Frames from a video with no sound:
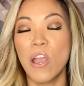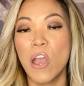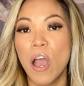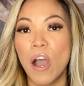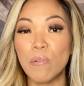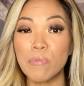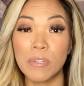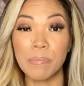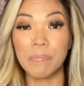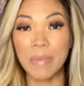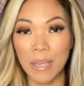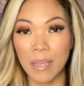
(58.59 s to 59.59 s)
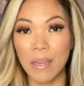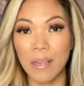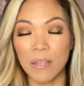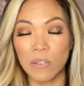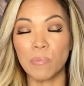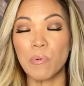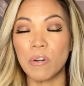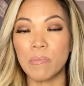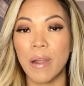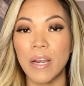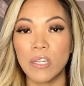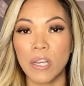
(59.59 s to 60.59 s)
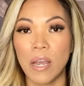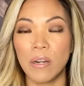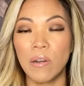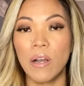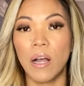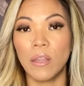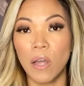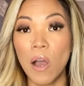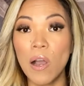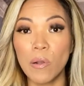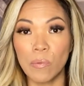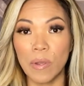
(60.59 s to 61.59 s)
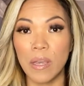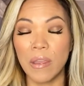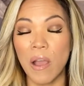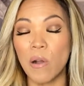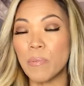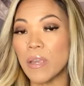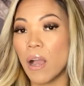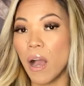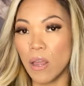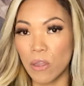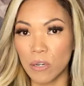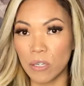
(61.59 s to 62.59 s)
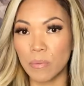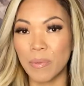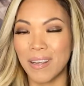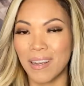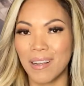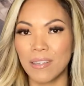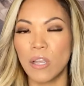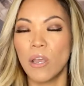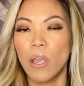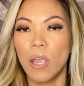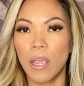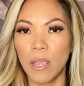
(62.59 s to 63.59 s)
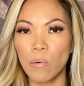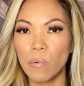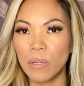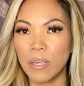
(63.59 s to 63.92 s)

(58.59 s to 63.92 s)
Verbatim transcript: helps me and support my channel along with helping others, because it will